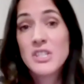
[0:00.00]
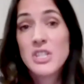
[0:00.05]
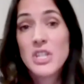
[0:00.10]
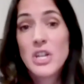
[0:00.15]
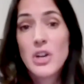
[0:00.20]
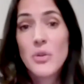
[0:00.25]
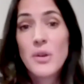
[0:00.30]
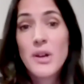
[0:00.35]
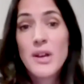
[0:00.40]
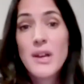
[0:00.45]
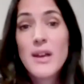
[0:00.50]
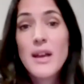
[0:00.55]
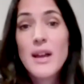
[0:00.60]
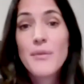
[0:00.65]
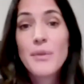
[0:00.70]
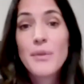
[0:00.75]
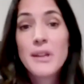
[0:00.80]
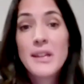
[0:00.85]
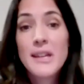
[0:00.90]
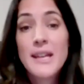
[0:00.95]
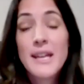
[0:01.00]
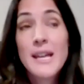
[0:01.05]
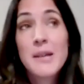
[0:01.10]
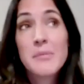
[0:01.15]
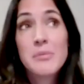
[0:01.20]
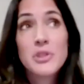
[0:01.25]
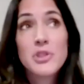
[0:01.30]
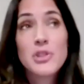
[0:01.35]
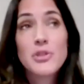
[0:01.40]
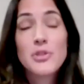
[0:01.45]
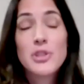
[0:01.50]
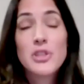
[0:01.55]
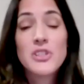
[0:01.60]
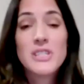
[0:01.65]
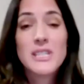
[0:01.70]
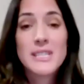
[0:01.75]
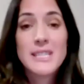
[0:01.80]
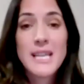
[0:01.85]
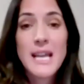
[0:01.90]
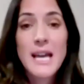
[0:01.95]
So it really enables you
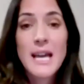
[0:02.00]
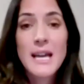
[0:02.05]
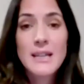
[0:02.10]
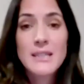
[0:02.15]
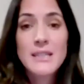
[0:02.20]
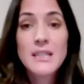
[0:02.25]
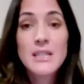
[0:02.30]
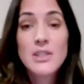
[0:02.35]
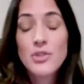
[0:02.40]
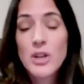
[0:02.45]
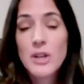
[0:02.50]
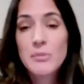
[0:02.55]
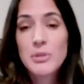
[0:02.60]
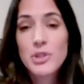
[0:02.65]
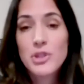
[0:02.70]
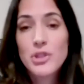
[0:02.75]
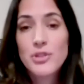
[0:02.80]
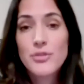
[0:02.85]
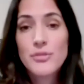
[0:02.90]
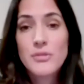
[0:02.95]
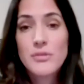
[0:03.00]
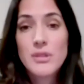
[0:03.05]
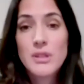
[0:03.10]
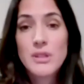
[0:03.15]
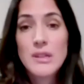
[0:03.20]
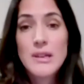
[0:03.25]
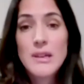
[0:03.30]
to detect and troubleshoot